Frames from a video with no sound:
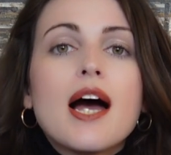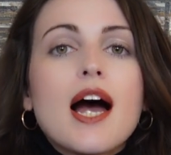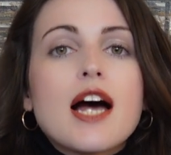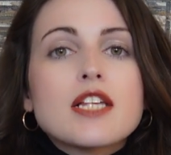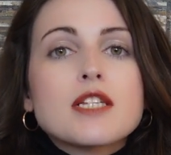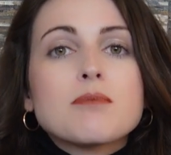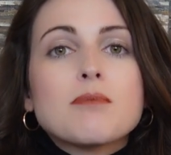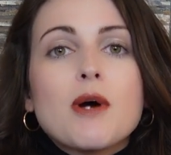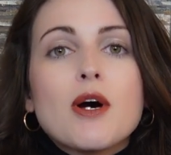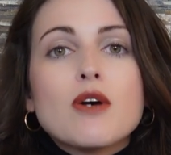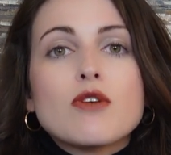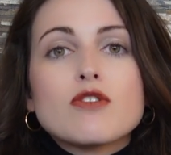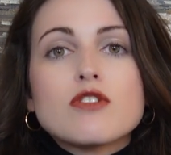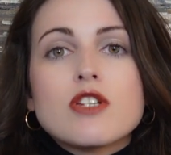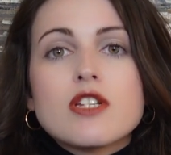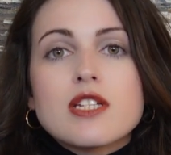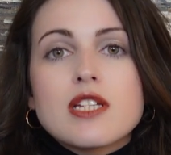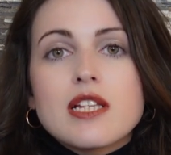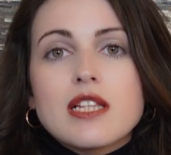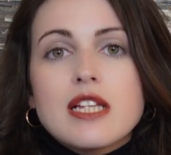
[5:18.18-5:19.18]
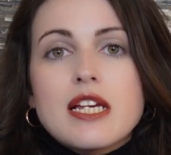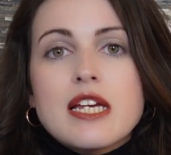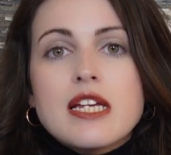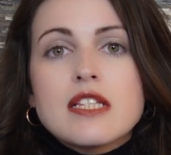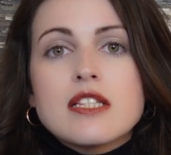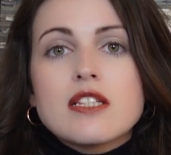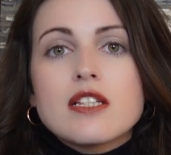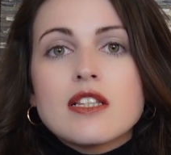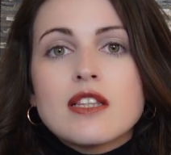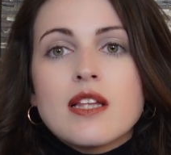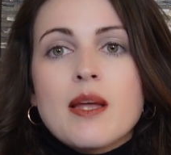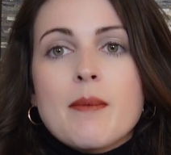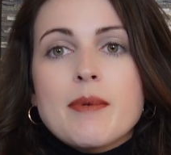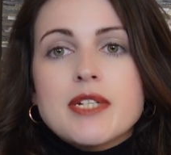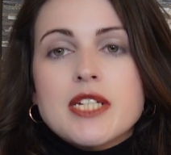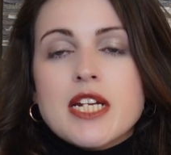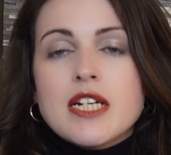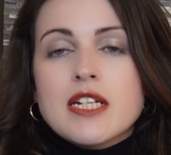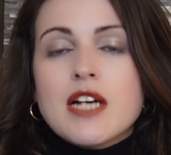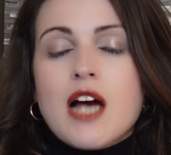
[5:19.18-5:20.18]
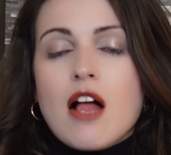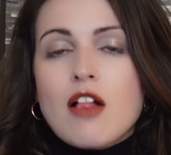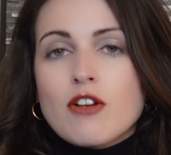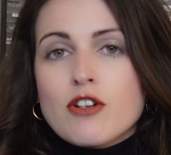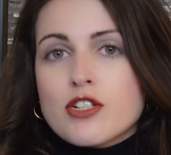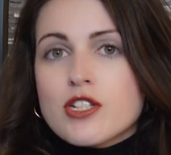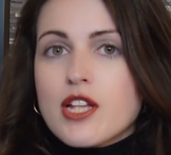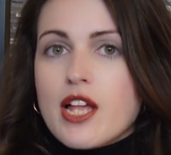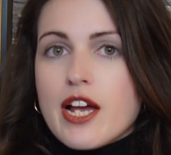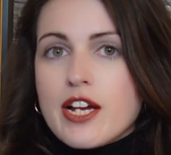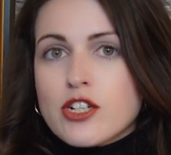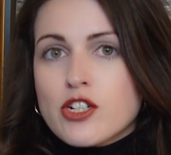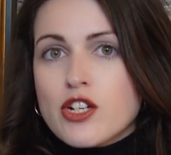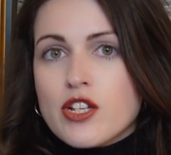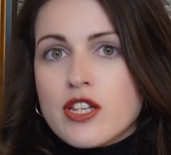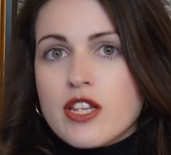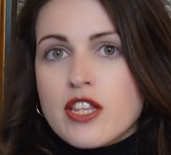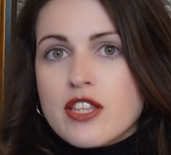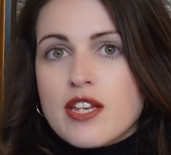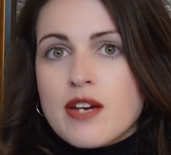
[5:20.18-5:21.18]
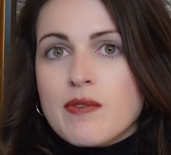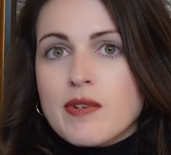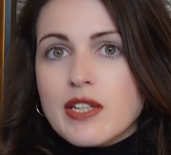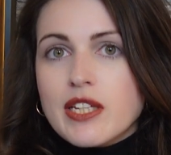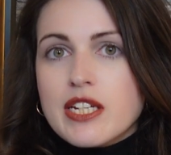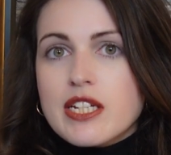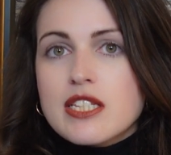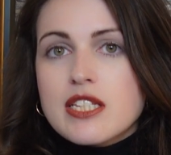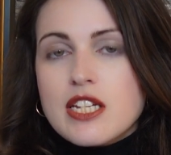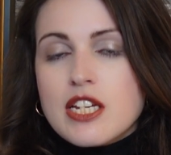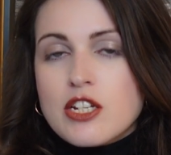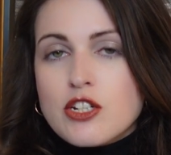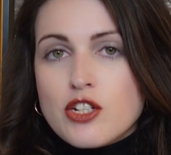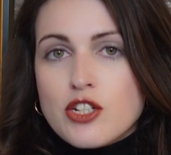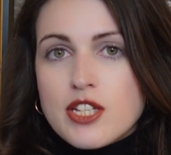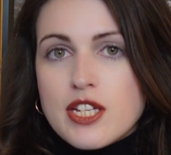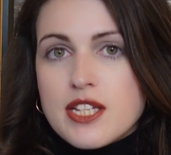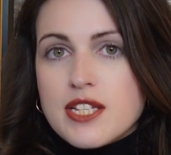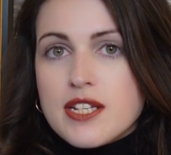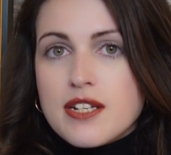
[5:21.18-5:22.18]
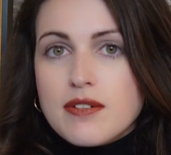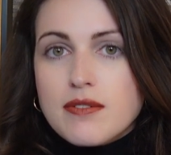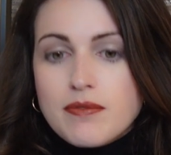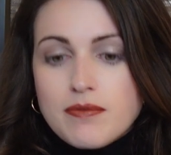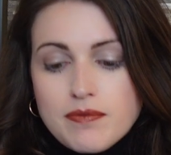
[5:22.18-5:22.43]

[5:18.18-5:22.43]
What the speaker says: as opposed to Celine's limited color selection that they release each season.